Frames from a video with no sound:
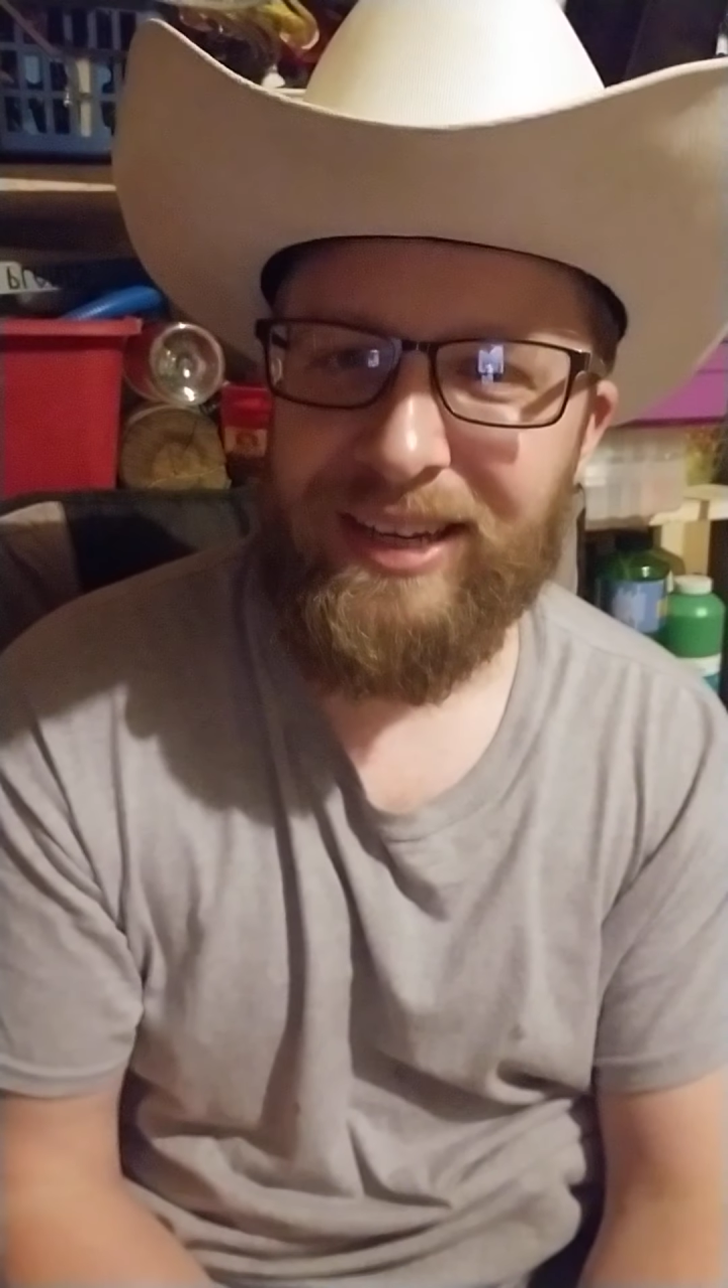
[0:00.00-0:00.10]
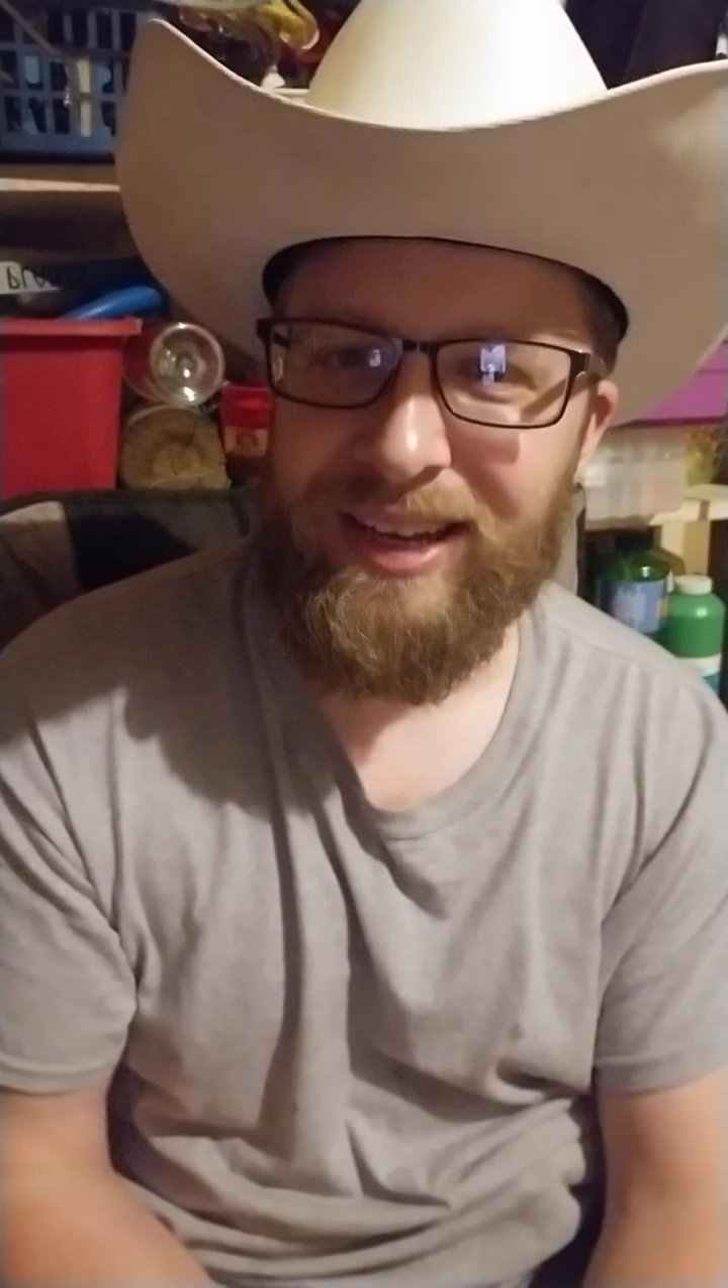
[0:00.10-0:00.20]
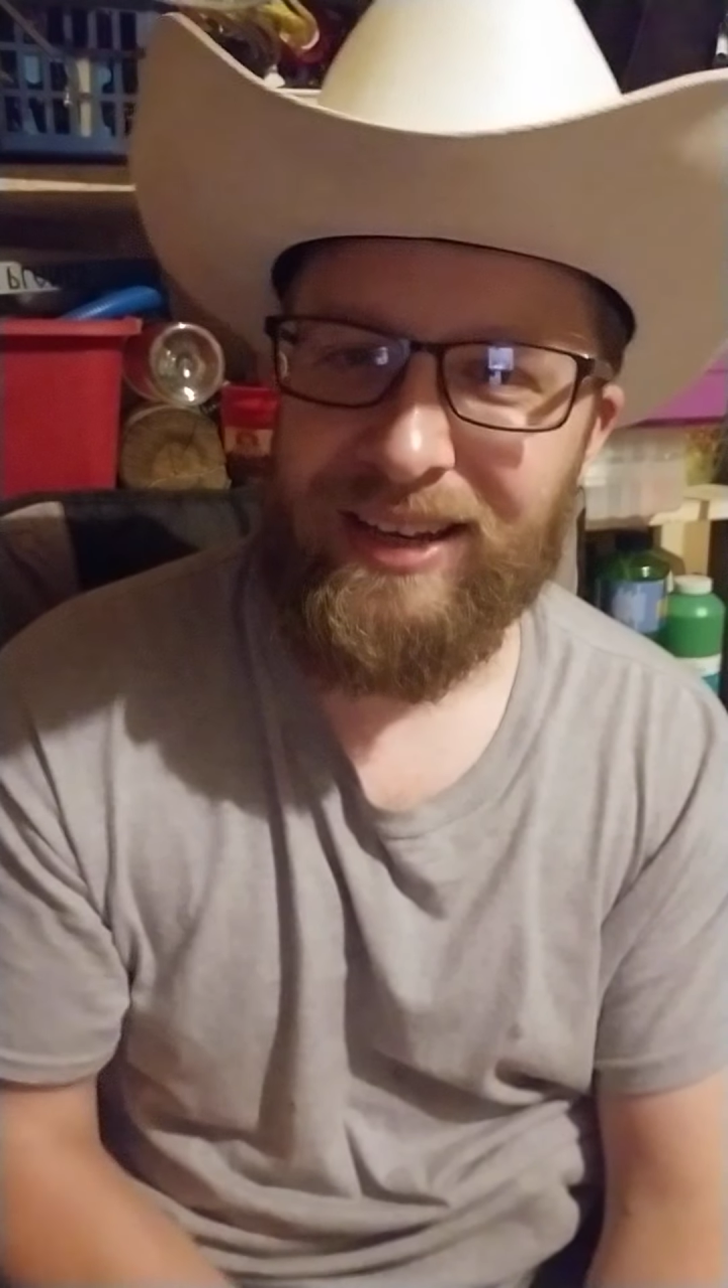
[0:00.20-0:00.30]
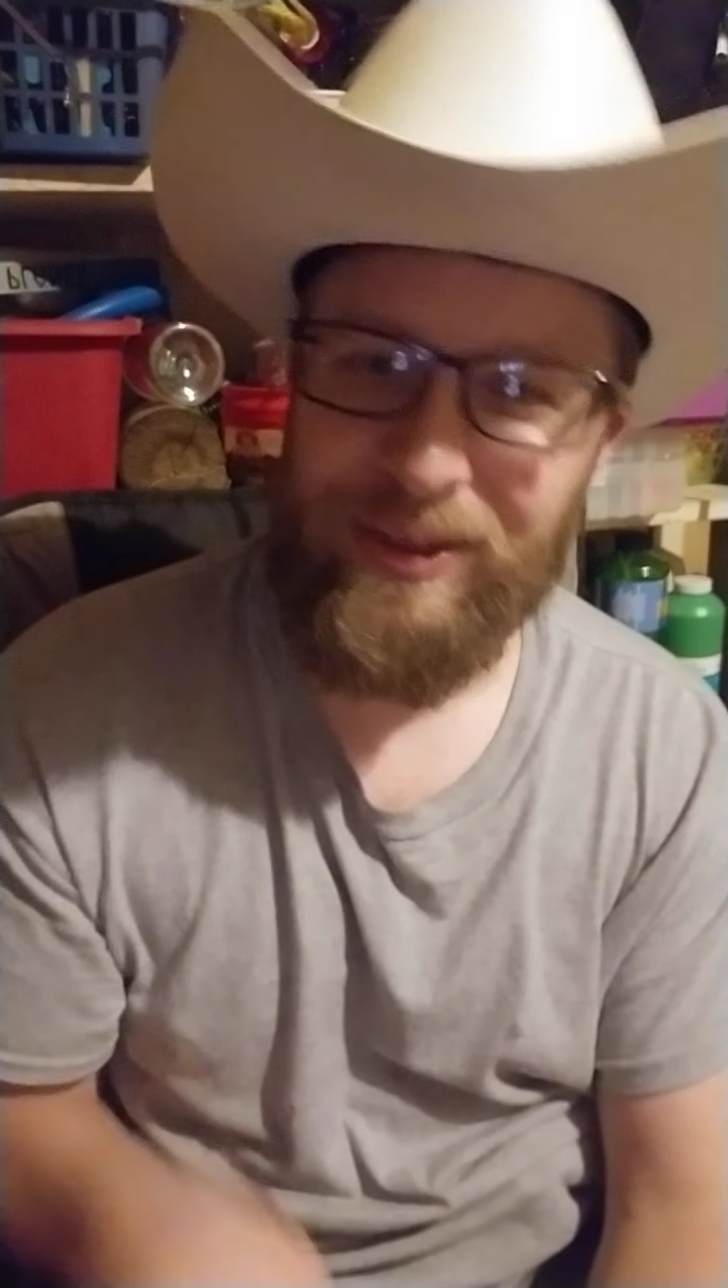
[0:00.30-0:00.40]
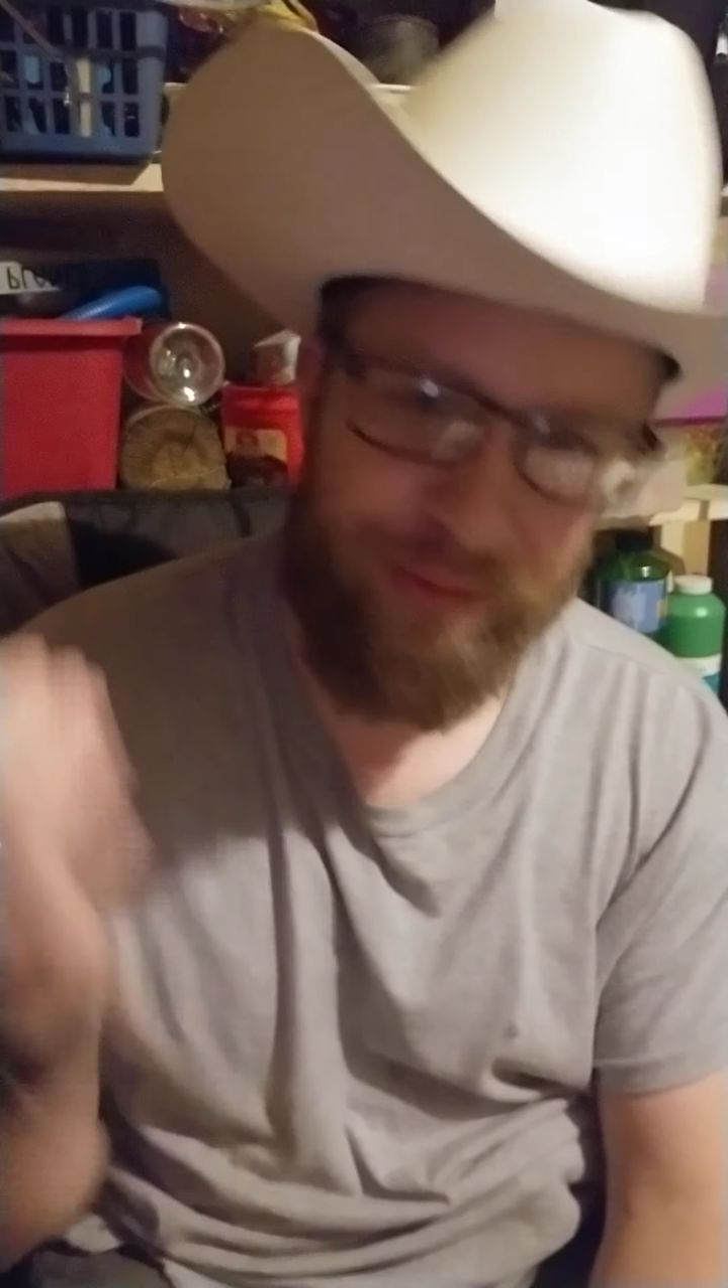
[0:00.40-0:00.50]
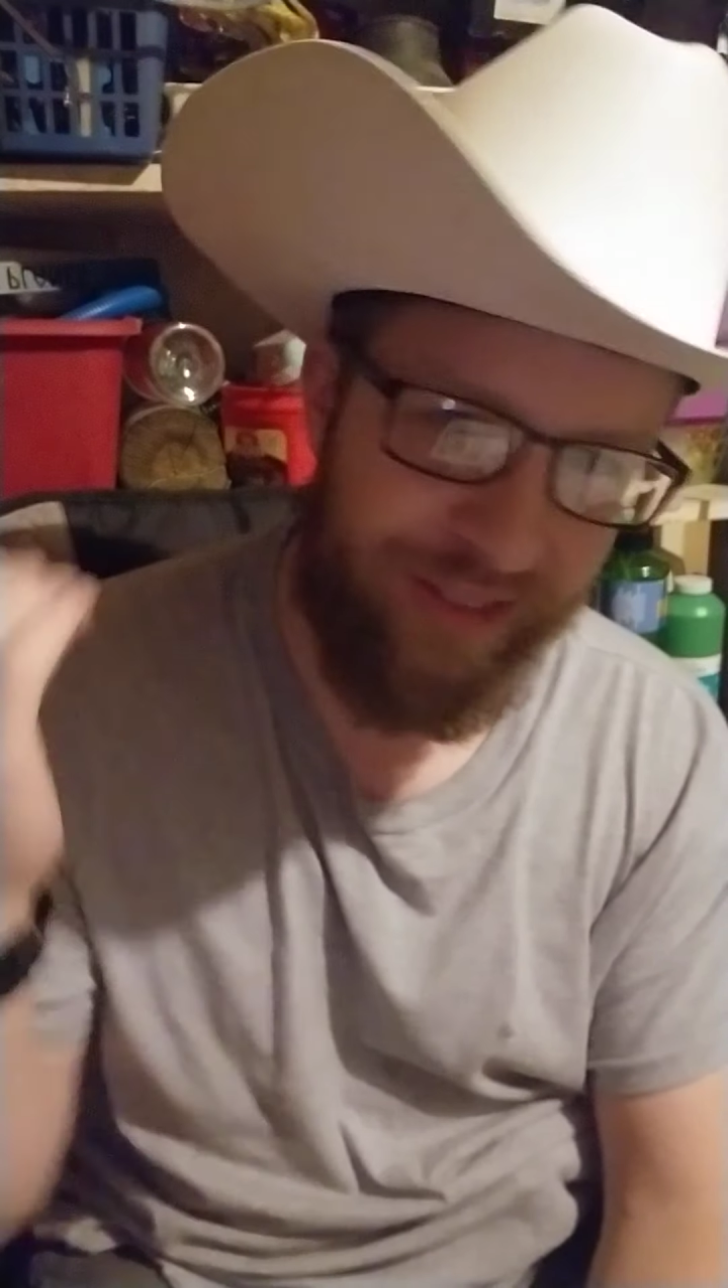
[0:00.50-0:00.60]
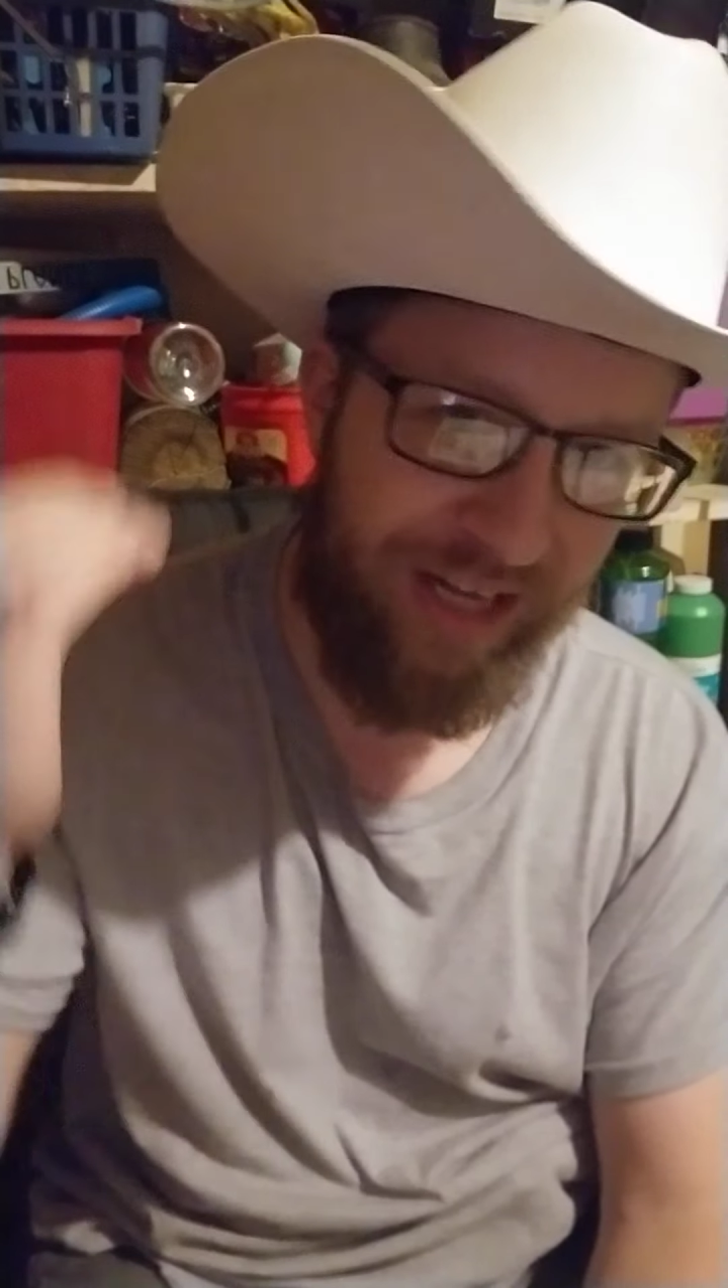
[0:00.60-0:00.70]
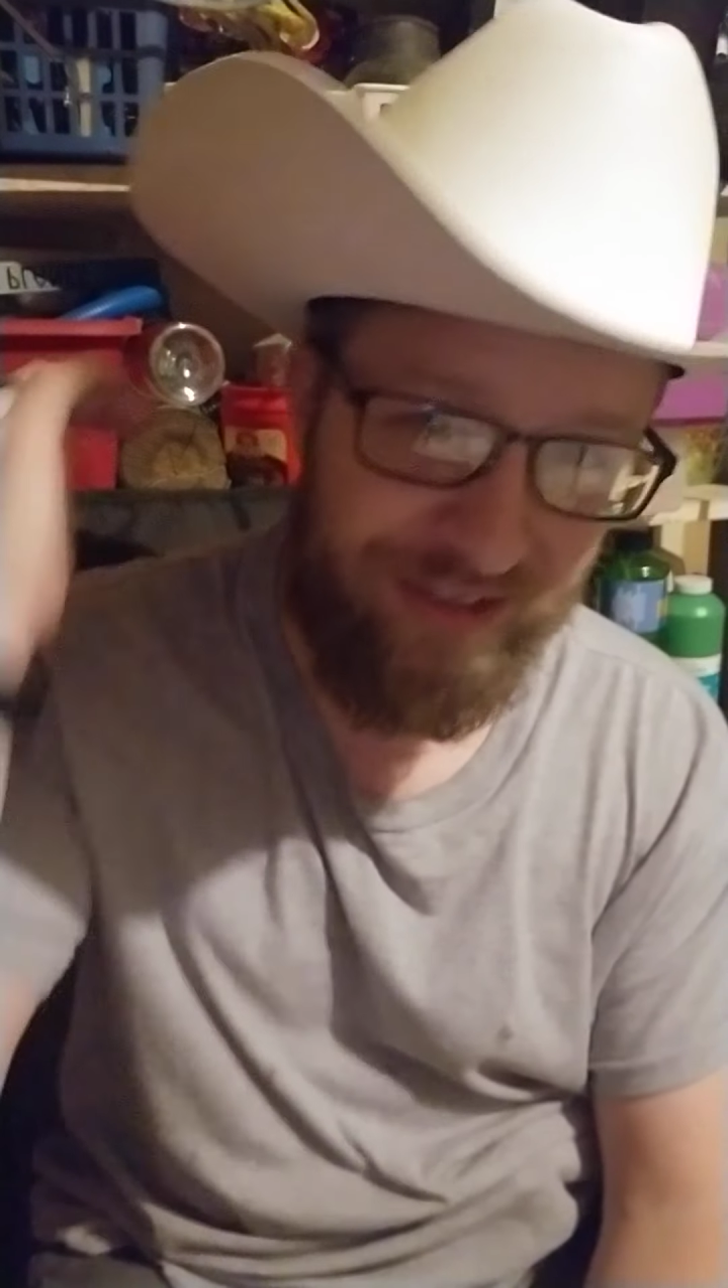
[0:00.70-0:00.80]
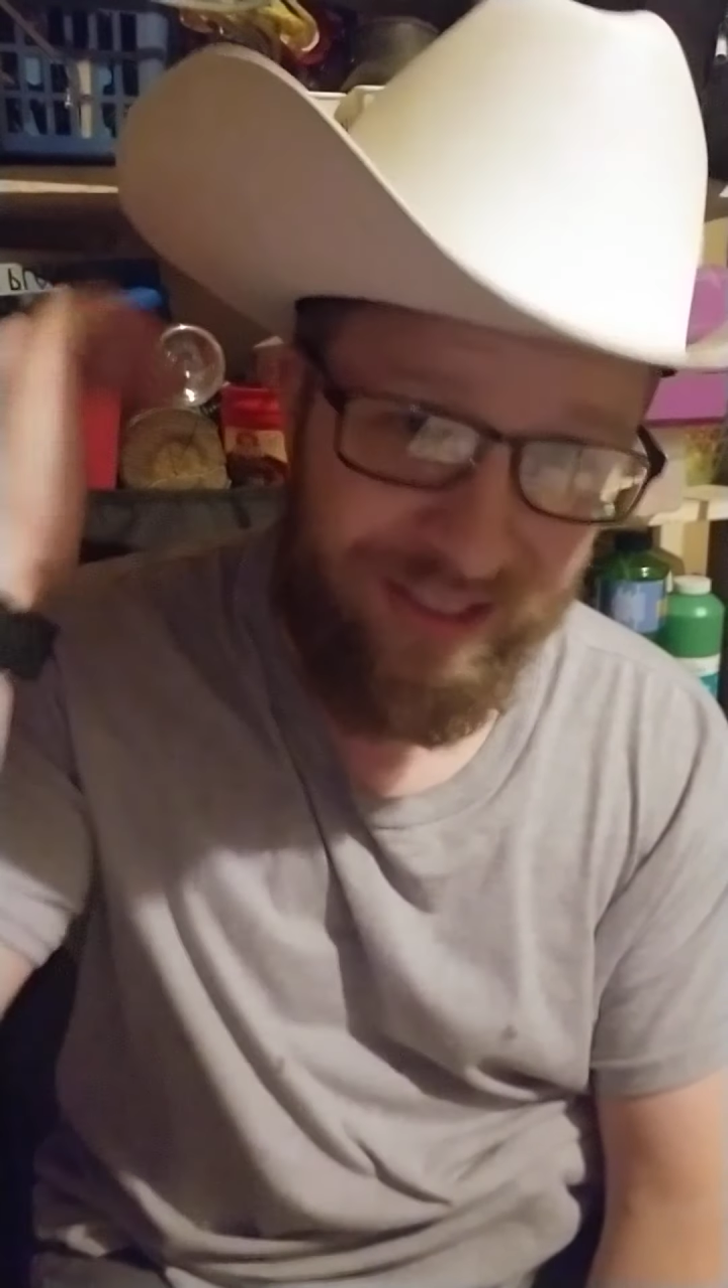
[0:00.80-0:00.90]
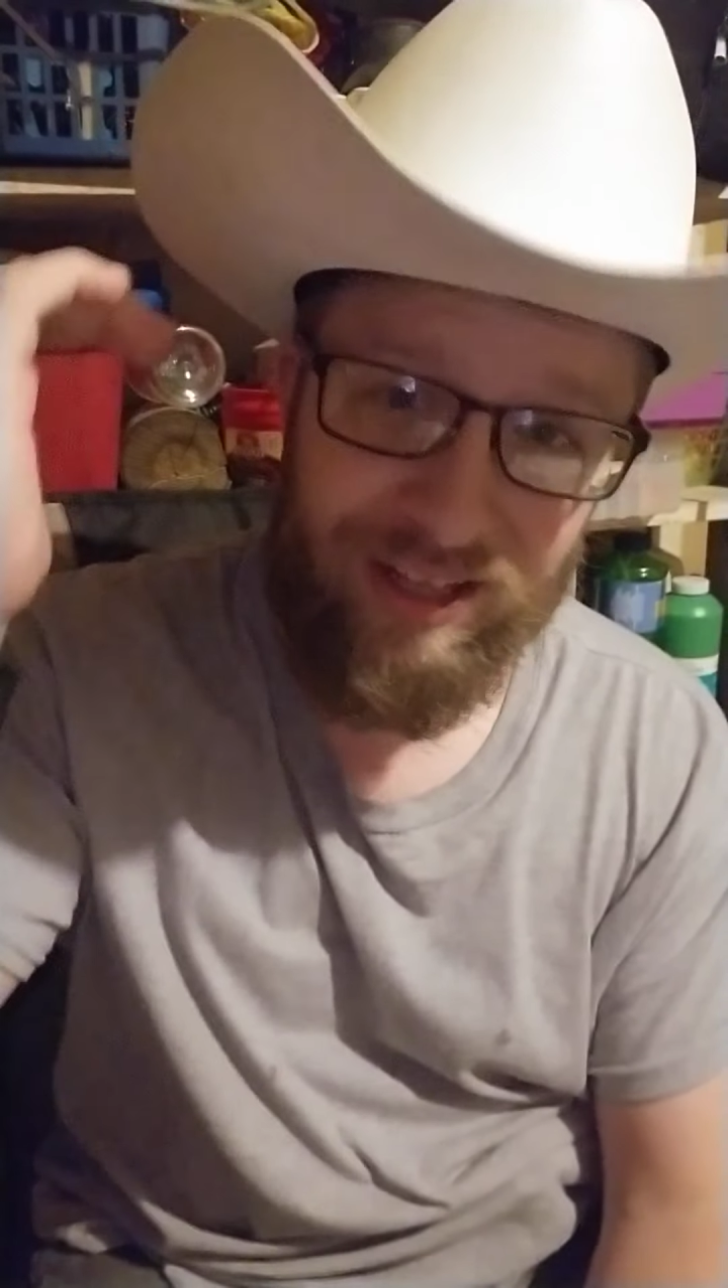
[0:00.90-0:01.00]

And he was actually